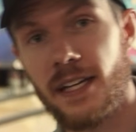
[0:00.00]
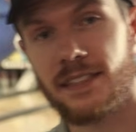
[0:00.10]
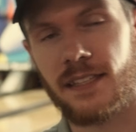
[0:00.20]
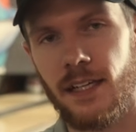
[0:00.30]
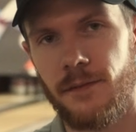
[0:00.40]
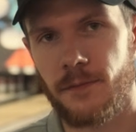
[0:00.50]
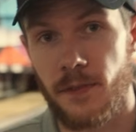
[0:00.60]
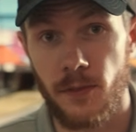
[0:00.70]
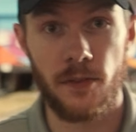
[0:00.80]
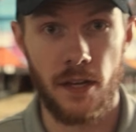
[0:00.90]
guys think
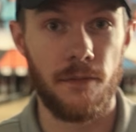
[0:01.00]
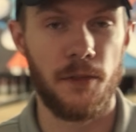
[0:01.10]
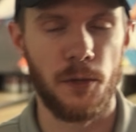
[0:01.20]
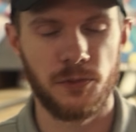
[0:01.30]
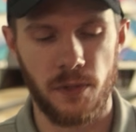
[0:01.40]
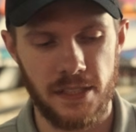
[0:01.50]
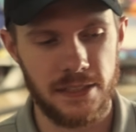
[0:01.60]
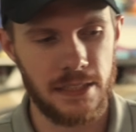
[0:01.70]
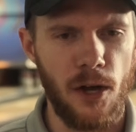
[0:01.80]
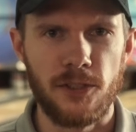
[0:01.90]
of those
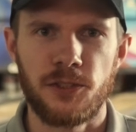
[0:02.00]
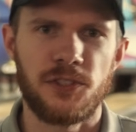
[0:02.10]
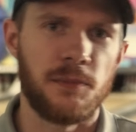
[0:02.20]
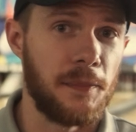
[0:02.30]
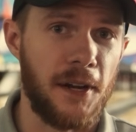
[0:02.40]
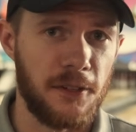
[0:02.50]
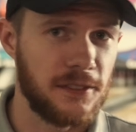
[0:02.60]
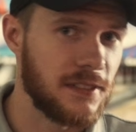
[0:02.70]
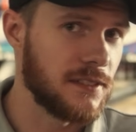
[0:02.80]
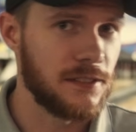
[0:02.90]
ones. Also some
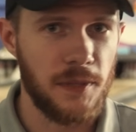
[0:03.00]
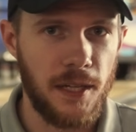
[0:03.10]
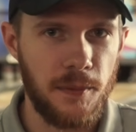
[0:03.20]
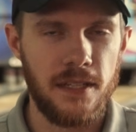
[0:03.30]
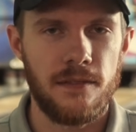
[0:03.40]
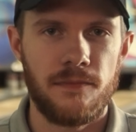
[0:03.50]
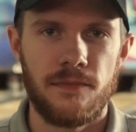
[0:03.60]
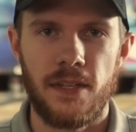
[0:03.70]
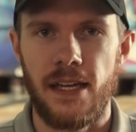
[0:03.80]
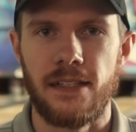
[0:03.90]
comparisons maybe
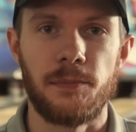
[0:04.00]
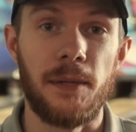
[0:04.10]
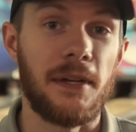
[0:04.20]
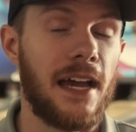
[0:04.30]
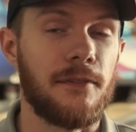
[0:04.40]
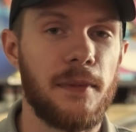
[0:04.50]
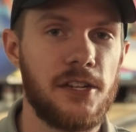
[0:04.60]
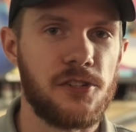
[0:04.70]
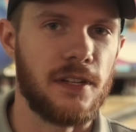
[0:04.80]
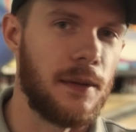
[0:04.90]
that maybe I haven't
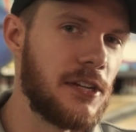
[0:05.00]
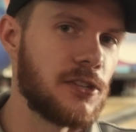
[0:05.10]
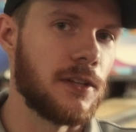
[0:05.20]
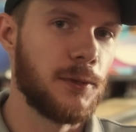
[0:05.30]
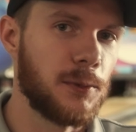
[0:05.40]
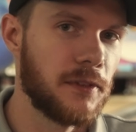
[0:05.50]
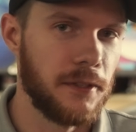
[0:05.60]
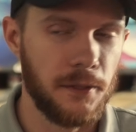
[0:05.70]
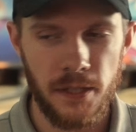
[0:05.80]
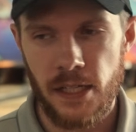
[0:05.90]
mentioned. I mentioned the
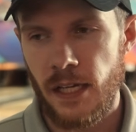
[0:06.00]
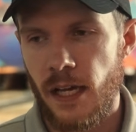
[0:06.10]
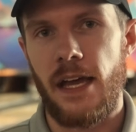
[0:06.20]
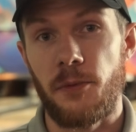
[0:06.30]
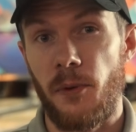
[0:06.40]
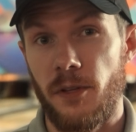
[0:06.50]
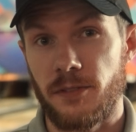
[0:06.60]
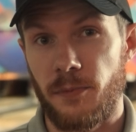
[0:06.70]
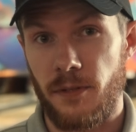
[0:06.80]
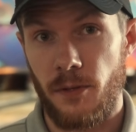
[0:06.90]
Guru, other
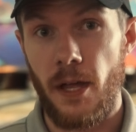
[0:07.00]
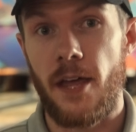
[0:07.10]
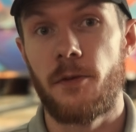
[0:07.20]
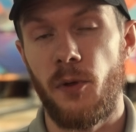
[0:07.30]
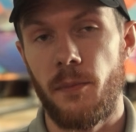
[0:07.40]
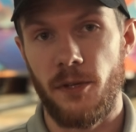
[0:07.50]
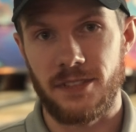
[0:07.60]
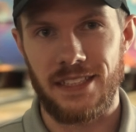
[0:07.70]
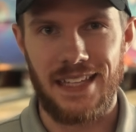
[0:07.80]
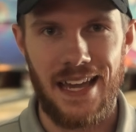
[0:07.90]
bowling balls
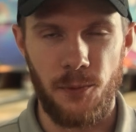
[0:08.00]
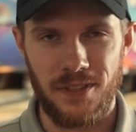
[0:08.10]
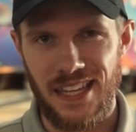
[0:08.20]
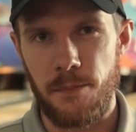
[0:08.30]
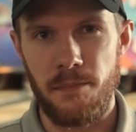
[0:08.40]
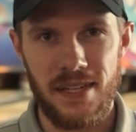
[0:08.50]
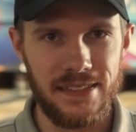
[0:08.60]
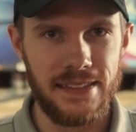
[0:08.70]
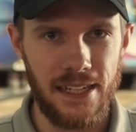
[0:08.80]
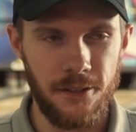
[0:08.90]
like that with that
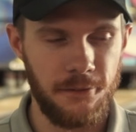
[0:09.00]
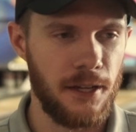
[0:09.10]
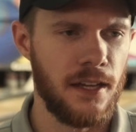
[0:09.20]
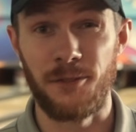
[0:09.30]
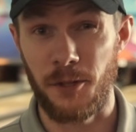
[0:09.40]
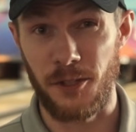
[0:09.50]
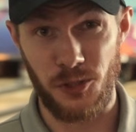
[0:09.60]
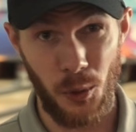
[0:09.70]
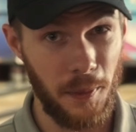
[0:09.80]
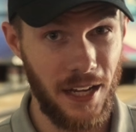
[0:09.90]
mid diff. For your
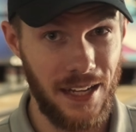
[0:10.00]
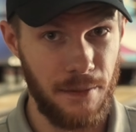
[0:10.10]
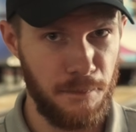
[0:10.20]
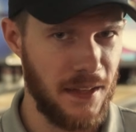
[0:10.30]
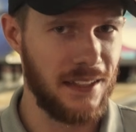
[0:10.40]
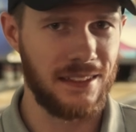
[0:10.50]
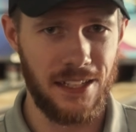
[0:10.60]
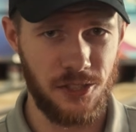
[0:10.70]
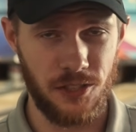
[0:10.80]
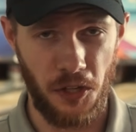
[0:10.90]
Storm guy,
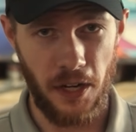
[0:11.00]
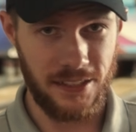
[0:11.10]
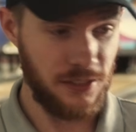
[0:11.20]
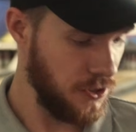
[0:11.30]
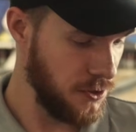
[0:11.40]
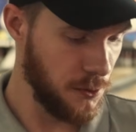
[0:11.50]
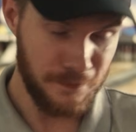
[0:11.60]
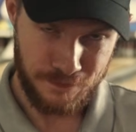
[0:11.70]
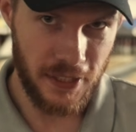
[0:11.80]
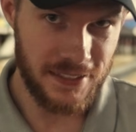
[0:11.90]
Attention Star S2,
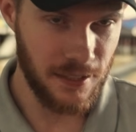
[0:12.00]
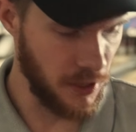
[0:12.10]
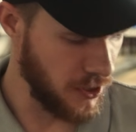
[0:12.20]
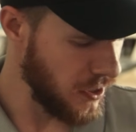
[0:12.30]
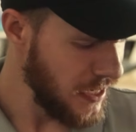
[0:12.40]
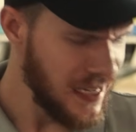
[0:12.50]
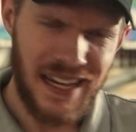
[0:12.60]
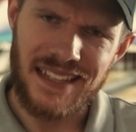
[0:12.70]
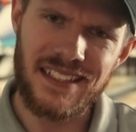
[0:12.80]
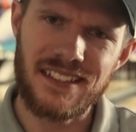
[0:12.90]
pretty similar.
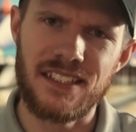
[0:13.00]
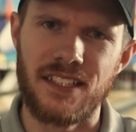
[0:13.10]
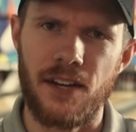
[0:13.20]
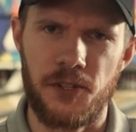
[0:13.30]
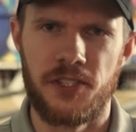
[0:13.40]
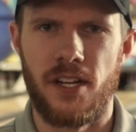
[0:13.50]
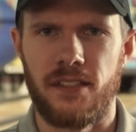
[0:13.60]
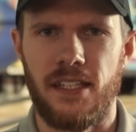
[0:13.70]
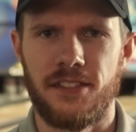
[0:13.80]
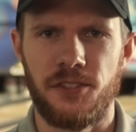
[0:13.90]
I think the cover stock
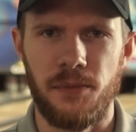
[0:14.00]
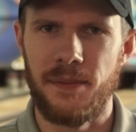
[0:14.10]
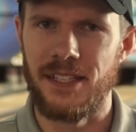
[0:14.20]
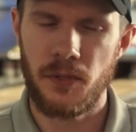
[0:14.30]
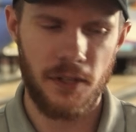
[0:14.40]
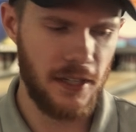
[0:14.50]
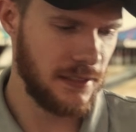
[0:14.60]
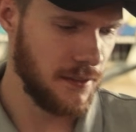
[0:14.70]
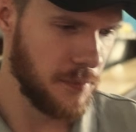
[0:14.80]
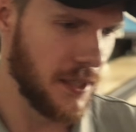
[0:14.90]
on the S2 may be more aggressive,